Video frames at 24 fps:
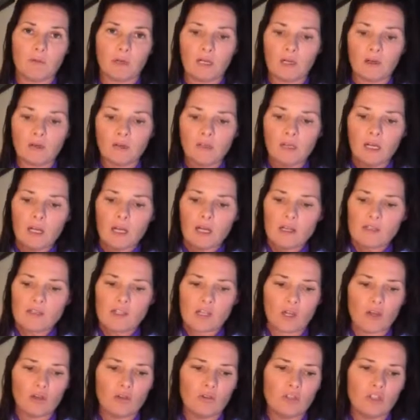well
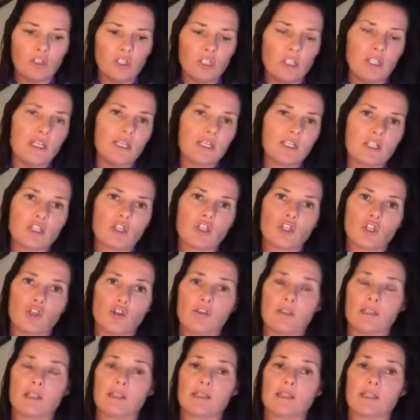so you need to
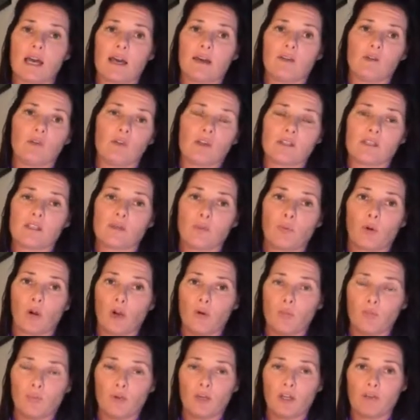choose the saddle that's
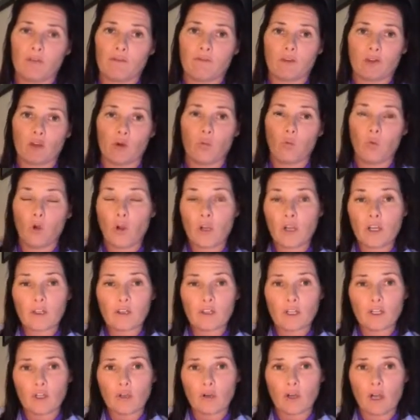appropriate for the work
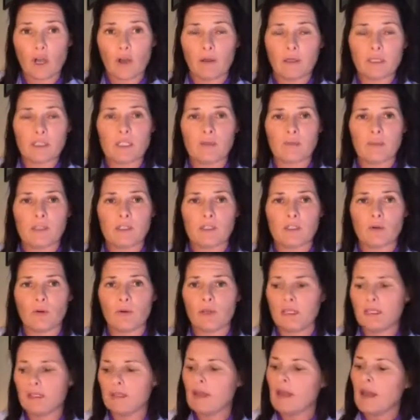that you're going to be
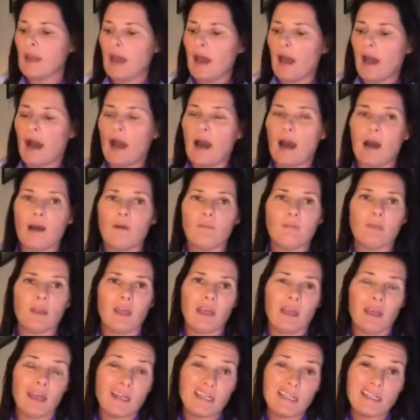doing um,
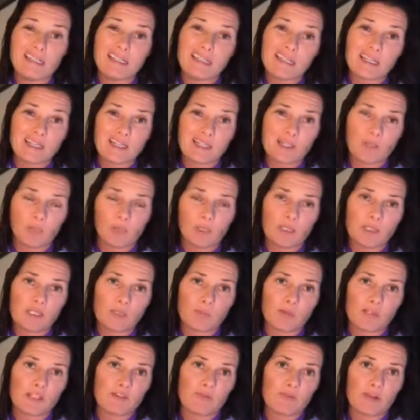any discipline
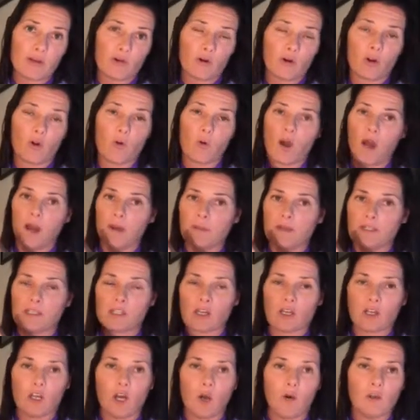specific requirements?
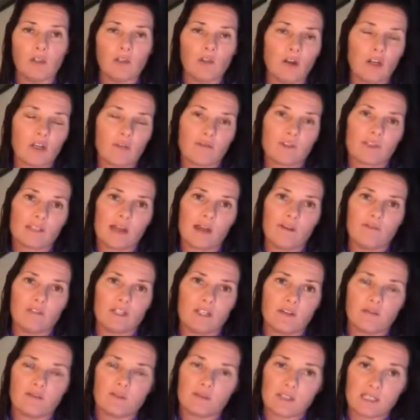I know a lot of us have
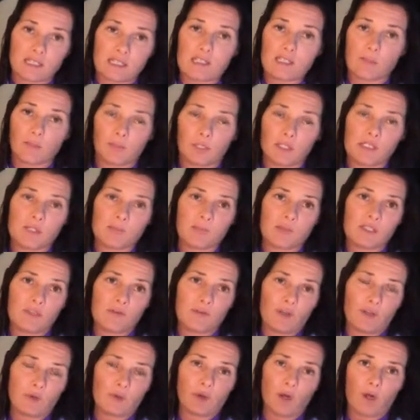dif- discipline
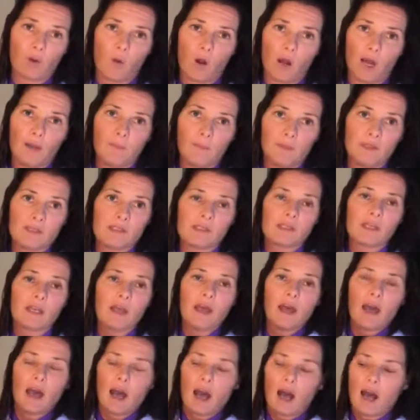specific requirements
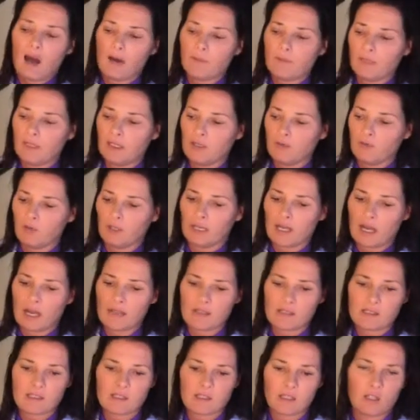um, in
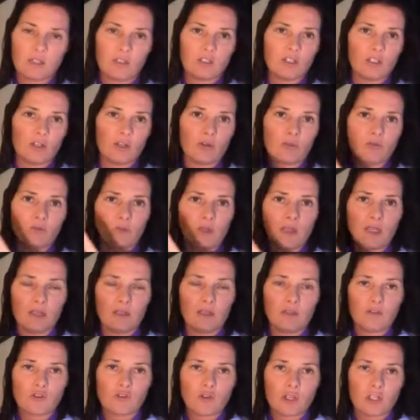regards to, you know,
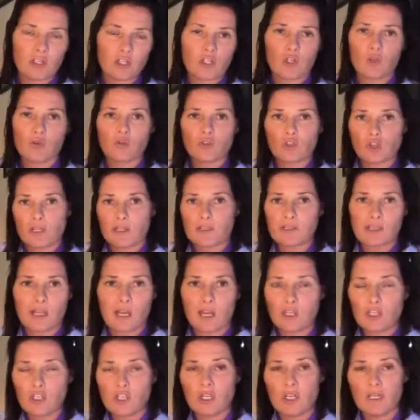it, it, traditional
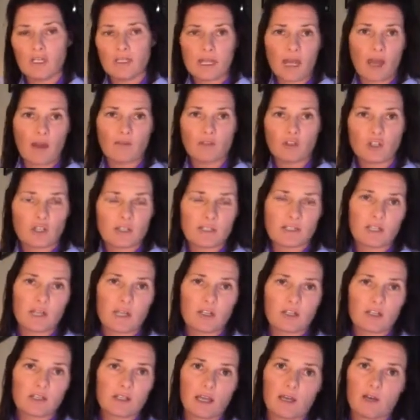dressage. You need to have a
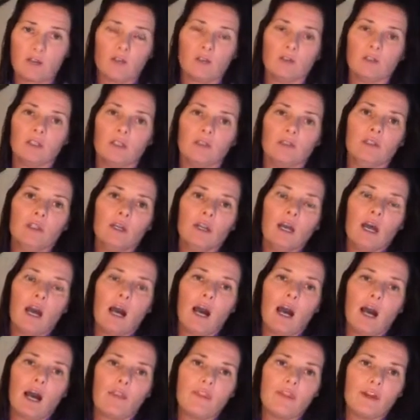dressage saddle, and
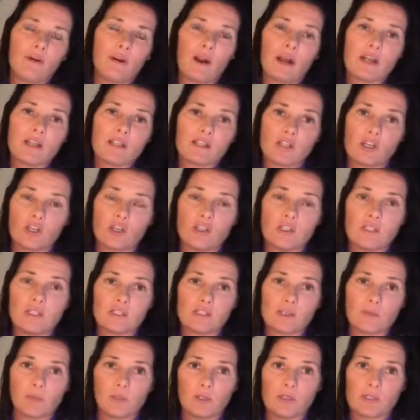uh, there are certain
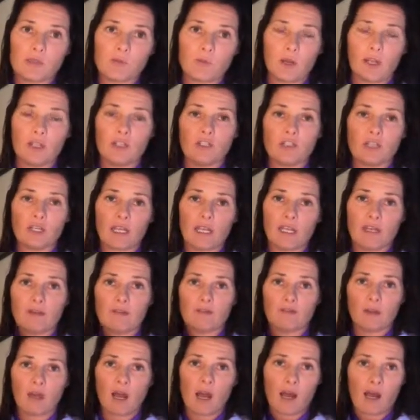disciplines where you
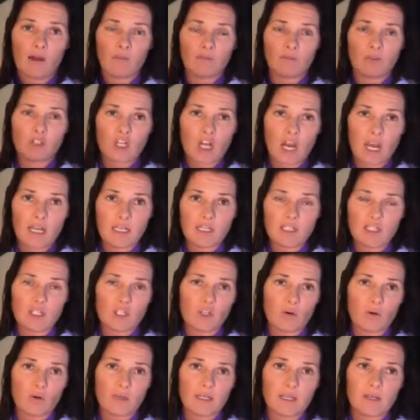can um, change
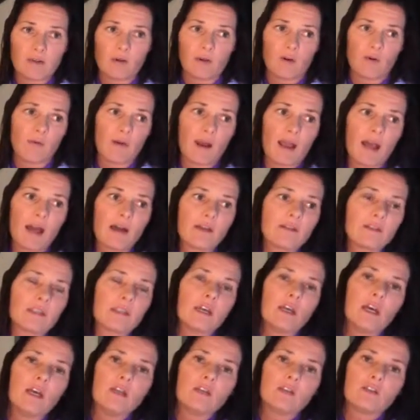your gear around.
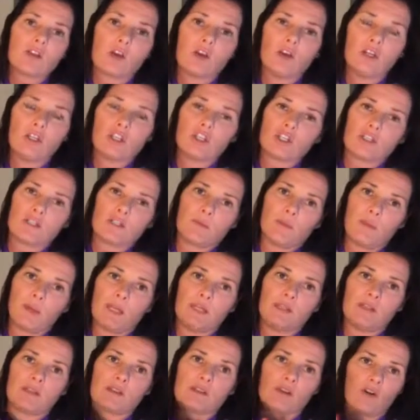So it just
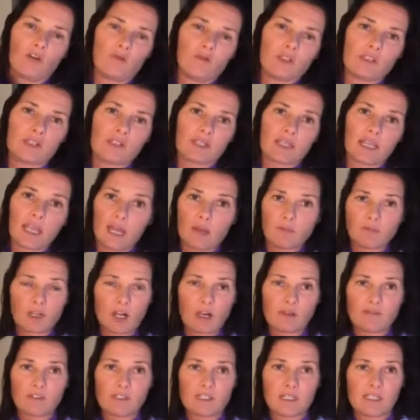depends. Obviously, camp
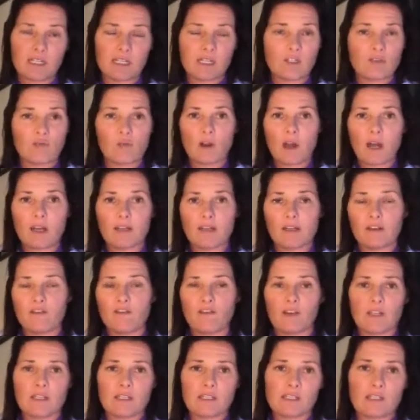drafters need to ride in a
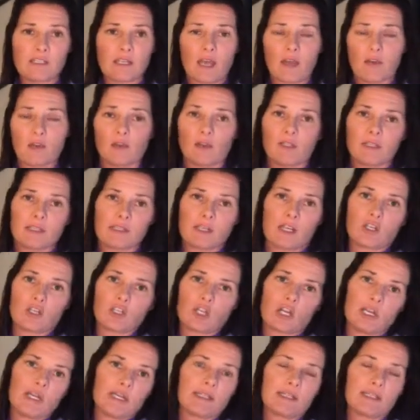fender saddle,
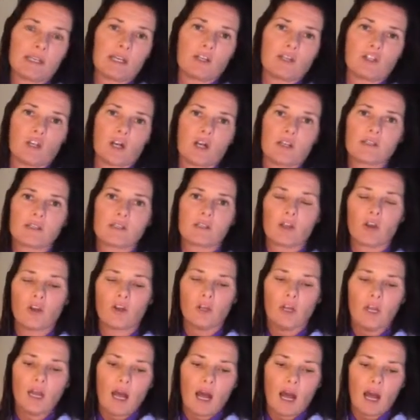etc., etc. So
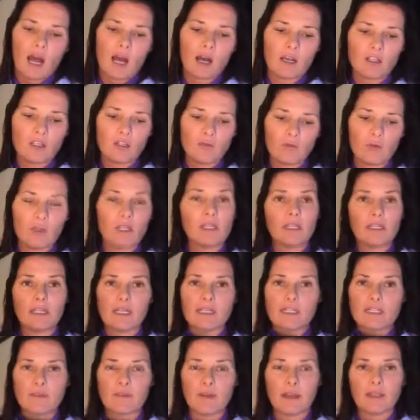uh, you really
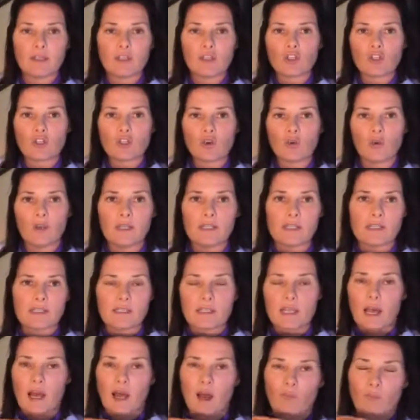need to make the
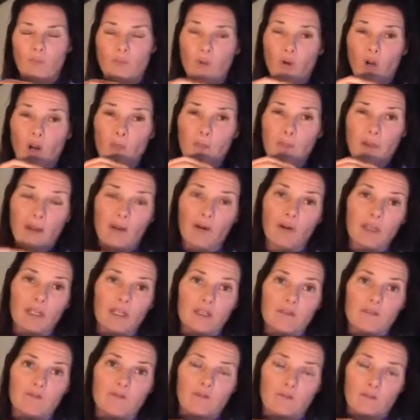choice. Um,
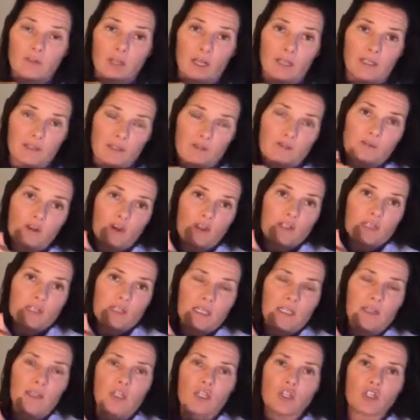primarily, like the first
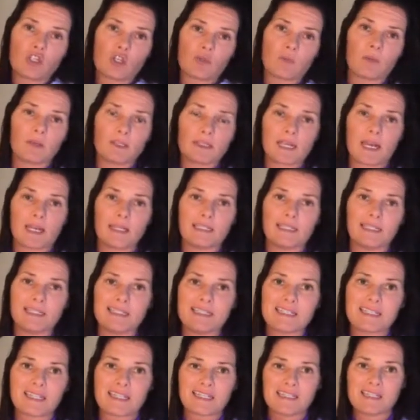thing that you should be taking
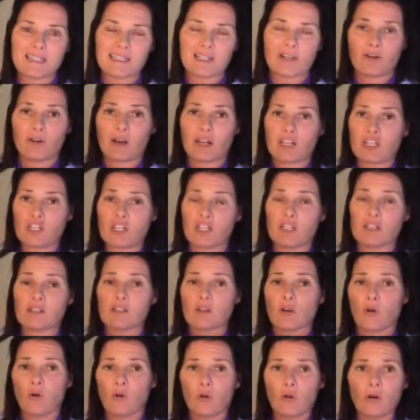into consideration is
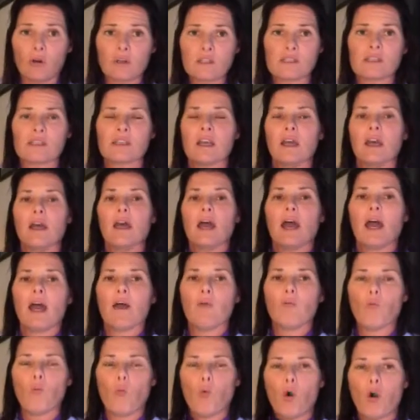the horse
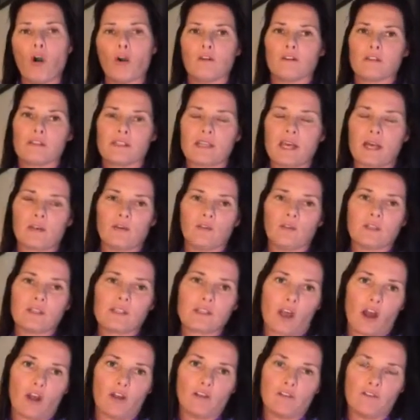and what saddle is
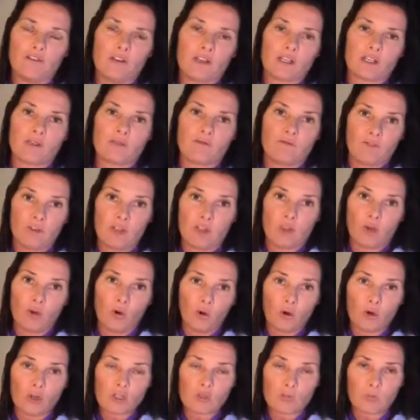going to fit, fit the
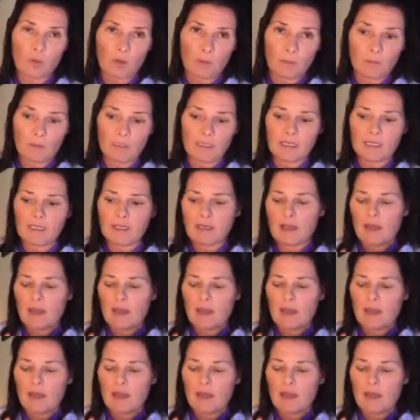horse properly